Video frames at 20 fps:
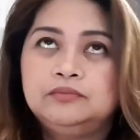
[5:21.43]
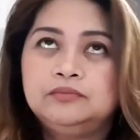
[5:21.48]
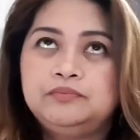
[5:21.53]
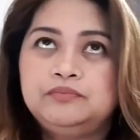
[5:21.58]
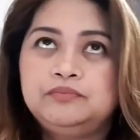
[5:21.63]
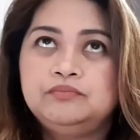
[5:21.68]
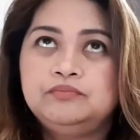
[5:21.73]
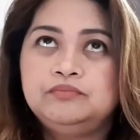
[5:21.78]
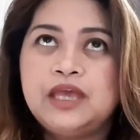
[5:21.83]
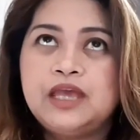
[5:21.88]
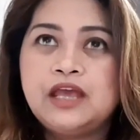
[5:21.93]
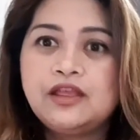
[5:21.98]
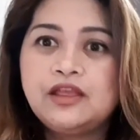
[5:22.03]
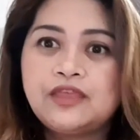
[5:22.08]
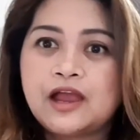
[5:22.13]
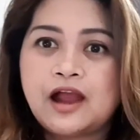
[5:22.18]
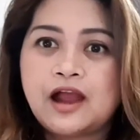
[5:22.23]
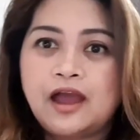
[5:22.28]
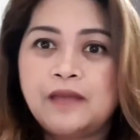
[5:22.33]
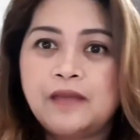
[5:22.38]
being
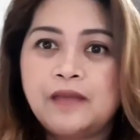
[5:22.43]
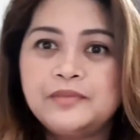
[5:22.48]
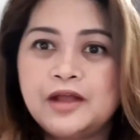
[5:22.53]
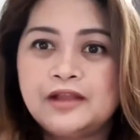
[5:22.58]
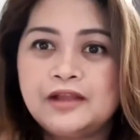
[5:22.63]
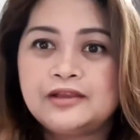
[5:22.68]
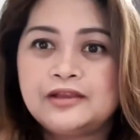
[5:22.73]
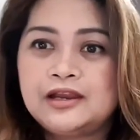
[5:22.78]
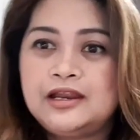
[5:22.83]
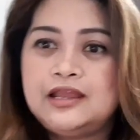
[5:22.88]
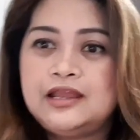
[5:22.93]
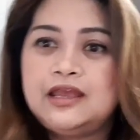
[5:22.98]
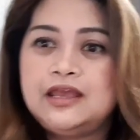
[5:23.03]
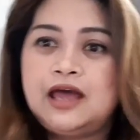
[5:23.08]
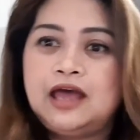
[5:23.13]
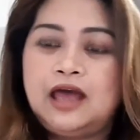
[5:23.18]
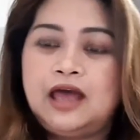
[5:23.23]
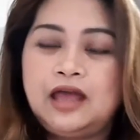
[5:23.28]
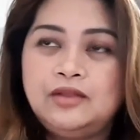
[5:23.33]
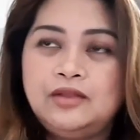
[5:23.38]
there, I
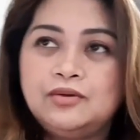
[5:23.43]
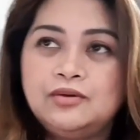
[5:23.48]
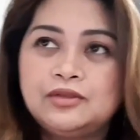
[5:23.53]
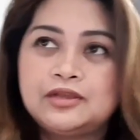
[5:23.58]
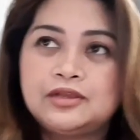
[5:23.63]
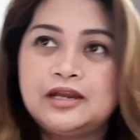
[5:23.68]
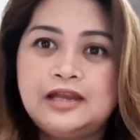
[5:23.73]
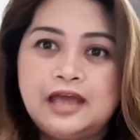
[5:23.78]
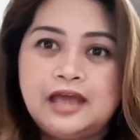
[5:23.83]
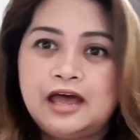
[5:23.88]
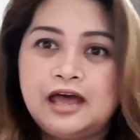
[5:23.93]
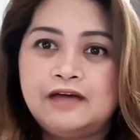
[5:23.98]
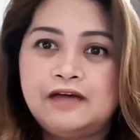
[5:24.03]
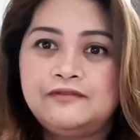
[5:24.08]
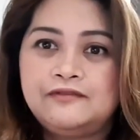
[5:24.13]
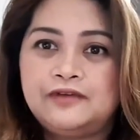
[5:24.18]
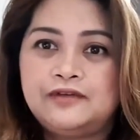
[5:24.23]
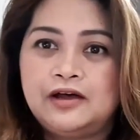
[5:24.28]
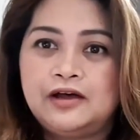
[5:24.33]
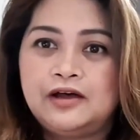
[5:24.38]
don't really
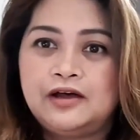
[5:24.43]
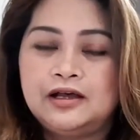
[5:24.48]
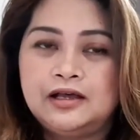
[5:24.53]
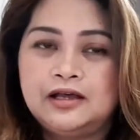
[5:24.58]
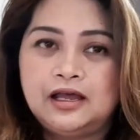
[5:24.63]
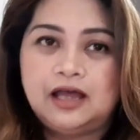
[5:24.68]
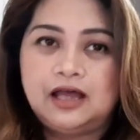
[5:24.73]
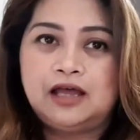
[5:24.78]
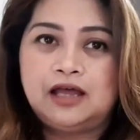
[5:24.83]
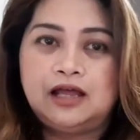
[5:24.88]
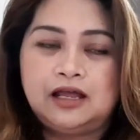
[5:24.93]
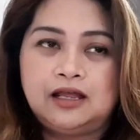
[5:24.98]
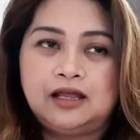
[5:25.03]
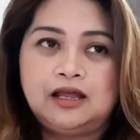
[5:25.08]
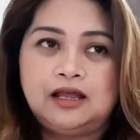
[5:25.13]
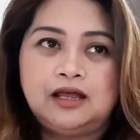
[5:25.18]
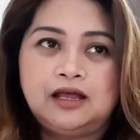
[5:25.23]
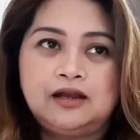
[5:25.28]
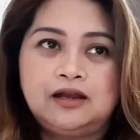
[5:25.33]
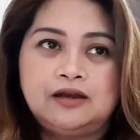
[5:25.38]
have a
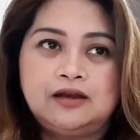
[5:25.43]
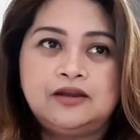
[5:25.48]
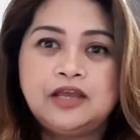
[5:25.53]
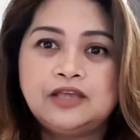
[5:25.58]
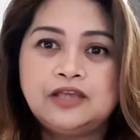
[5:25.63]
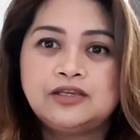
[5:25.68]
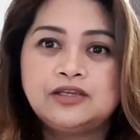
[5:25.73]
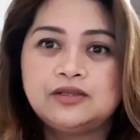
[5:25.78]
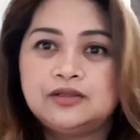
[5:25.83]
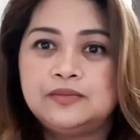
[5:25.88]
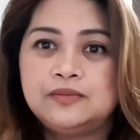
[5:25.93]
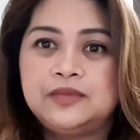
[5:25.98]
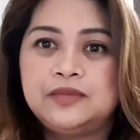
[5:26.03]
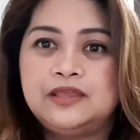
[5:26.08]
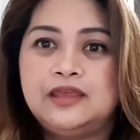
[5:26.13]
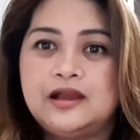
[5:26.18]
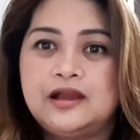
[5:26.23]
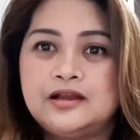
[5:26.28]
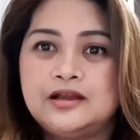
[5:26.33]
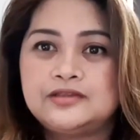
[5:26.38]
reason to be
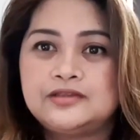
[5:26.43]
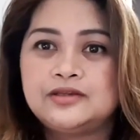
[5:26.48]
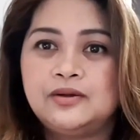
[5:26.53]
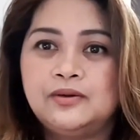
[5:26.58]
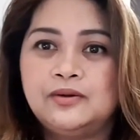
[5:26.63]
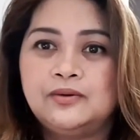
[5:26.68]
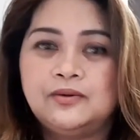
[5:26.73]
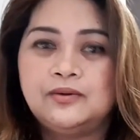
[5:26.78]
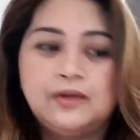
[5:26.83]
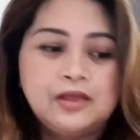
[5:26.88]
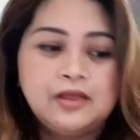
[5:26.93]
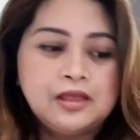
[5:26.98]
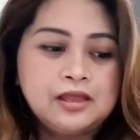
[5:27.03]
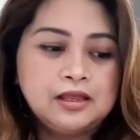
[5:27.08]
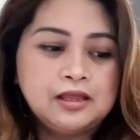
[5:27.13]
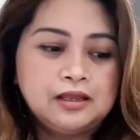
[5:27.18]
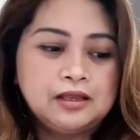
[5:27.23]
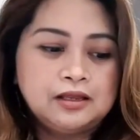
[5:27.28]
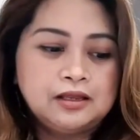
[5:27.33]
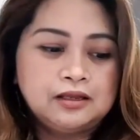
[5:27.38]
there. So
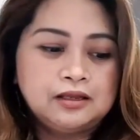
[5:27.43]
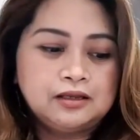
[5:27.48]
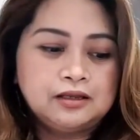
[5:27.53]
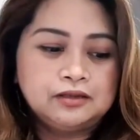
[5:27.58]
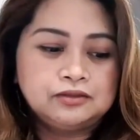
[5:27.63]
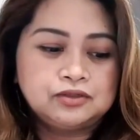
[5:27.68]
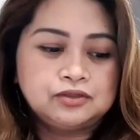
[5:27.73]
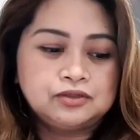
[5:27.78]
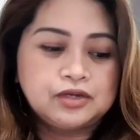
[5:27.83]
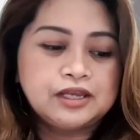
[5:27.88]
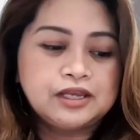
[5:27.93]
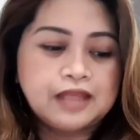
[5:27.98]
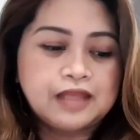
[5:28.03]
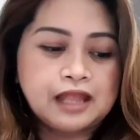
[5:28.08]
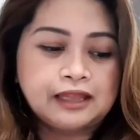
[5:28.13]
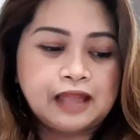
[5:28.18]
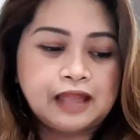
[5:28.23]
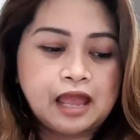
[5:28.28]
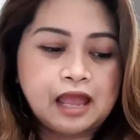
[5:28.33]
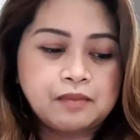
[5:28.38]
during
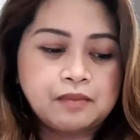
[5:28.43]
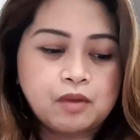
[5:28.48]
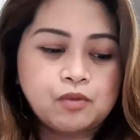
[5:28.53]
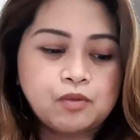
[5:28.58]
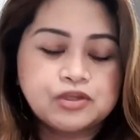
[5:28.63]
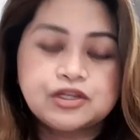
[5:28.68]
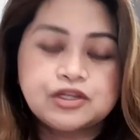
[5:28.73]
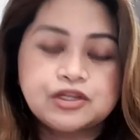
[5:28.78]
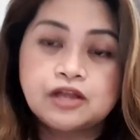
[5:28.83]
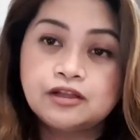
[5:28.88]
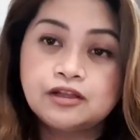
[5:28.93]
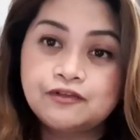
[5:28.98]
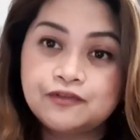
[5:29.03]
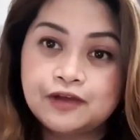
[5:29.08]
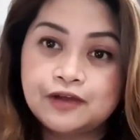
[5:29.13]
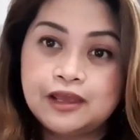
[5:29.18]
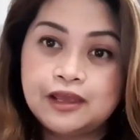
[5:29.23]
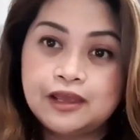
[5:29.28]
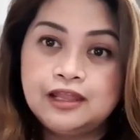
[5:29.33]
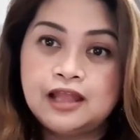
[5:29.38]
that time, I was not
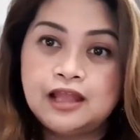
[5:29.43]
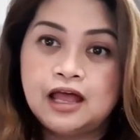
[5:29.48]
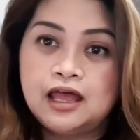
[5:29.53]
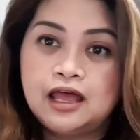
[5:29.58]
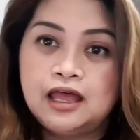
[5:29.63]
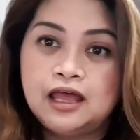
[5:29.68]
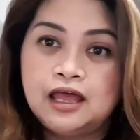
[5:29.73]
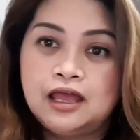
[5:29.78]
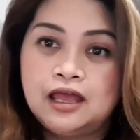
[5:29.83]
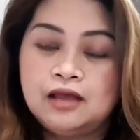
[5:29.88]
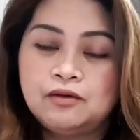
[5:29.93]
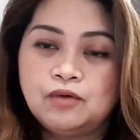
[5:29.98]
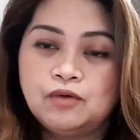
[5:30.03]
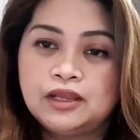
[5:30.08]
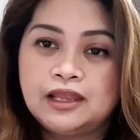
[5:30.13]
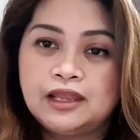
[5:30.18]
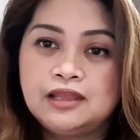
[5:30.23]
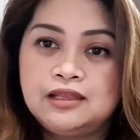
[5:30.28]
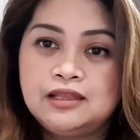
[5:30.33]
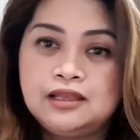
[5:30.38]
afraid. What
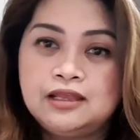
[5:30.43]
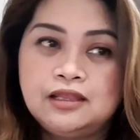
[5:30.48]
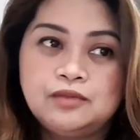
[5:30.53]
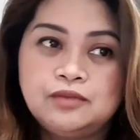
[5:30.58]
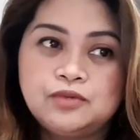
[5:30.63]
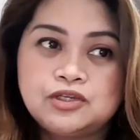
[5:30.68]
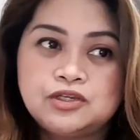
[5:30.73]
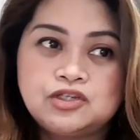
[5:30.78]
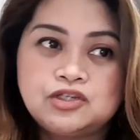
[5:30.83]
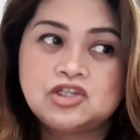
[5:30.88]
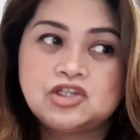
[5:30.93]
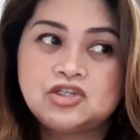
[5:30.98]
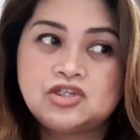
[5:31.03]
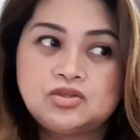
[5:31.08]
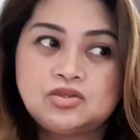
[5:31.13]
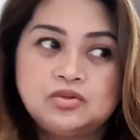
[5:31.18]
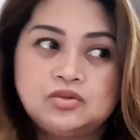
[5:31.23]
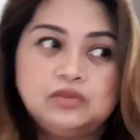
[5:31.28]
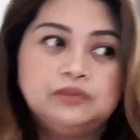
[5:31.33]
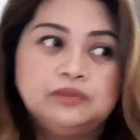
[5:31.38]
I did was just
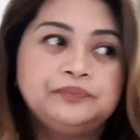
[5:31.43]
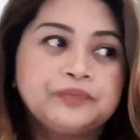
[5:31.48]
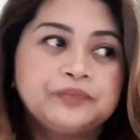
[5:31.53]
to